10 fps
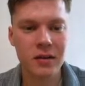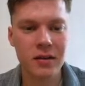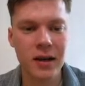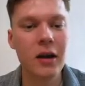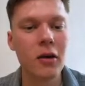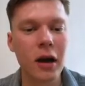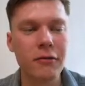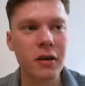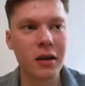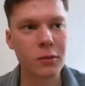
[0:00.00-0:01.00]
I don't know. I
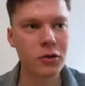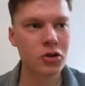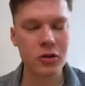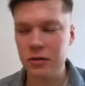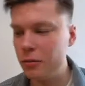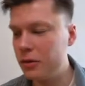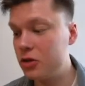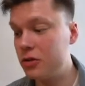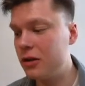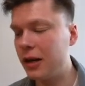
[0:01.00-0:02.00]
feel like we
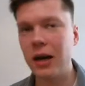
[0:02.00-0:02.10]
should like I